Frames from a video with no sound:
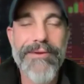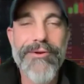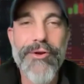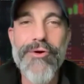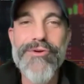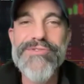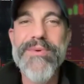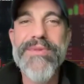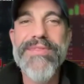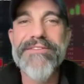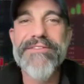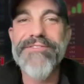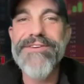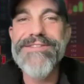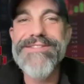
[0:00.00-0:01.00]
knows what
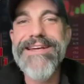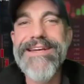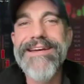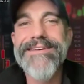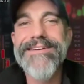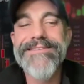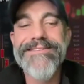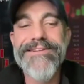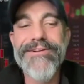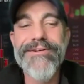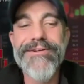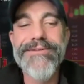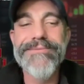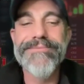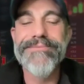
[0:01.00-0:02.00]
that feels like. You
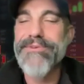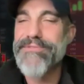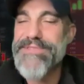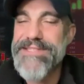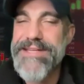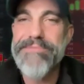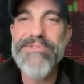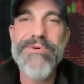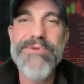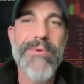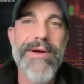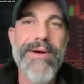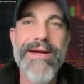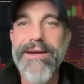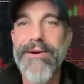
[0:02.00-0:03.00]
know, you've stepped
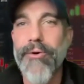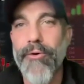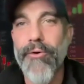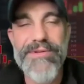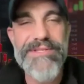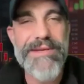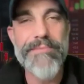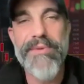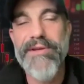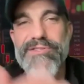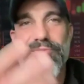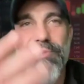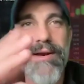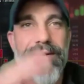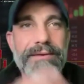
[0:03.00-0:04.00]
away, or something
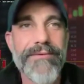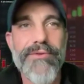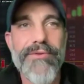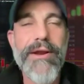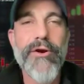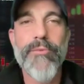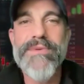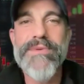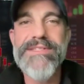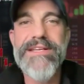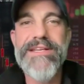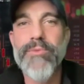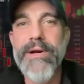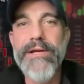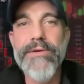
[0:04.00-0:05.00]
has run
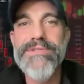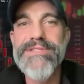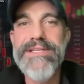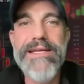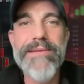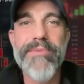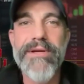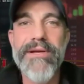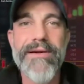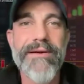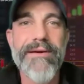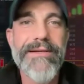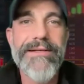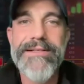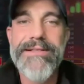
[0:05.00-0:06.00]
300% while you were
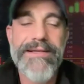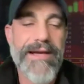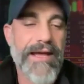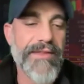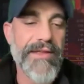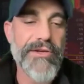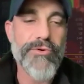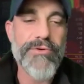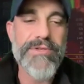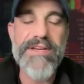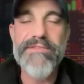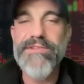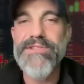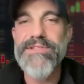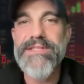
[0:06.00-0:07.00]
sleeping, and then you
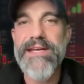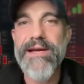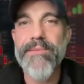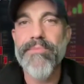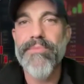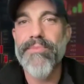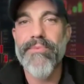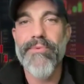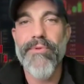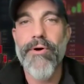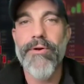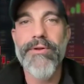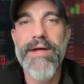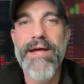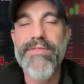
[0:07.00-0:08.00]
endeavor to stay up the
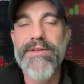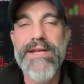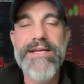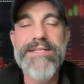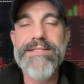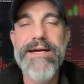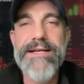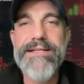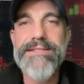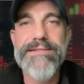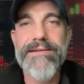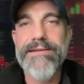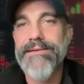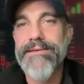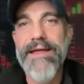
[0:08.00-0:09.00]
whole night, the next
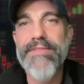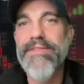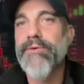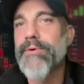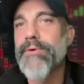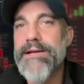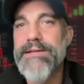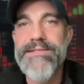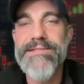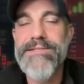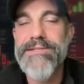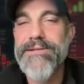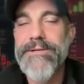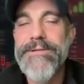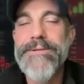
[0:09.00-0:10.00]
night, nothing runs.